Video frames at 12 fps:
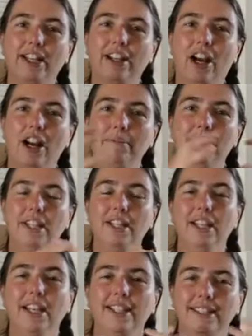harmony,
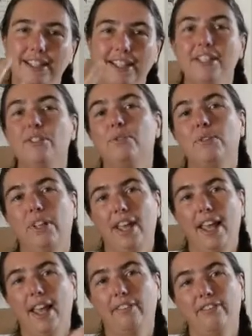this will
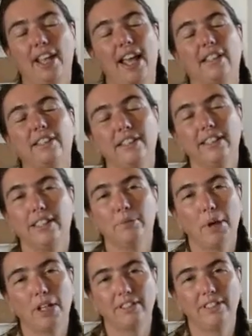have actually a
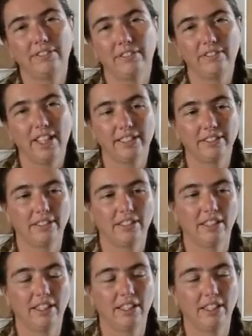positive effect
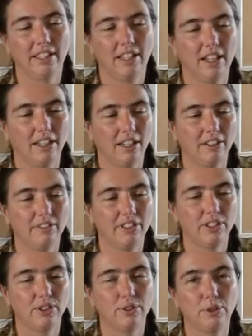on our
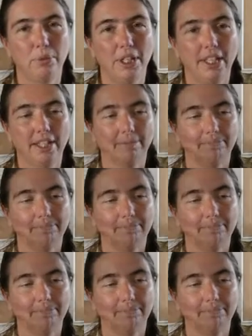physical being.